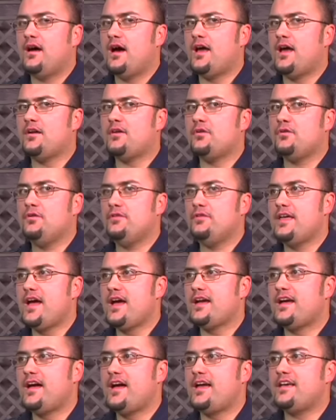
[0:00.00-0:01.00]
I don't know who
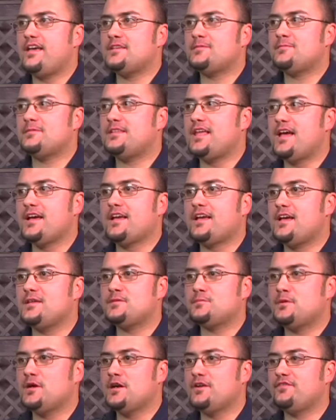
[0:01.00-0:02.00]
that guy is, but that
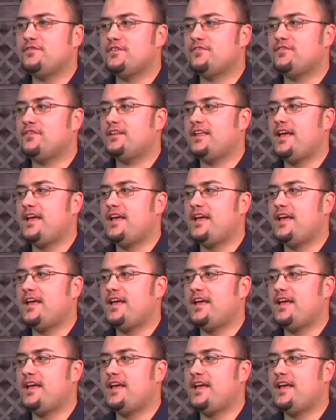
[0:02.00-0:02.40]
guy's perfect for